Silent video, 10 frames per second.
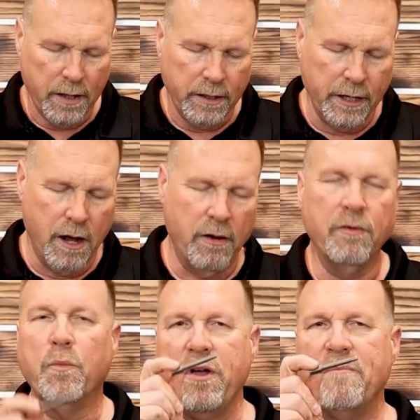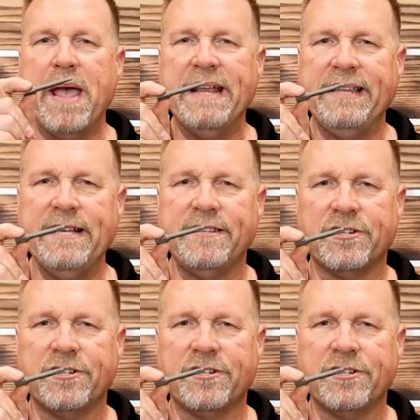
You know, we've made these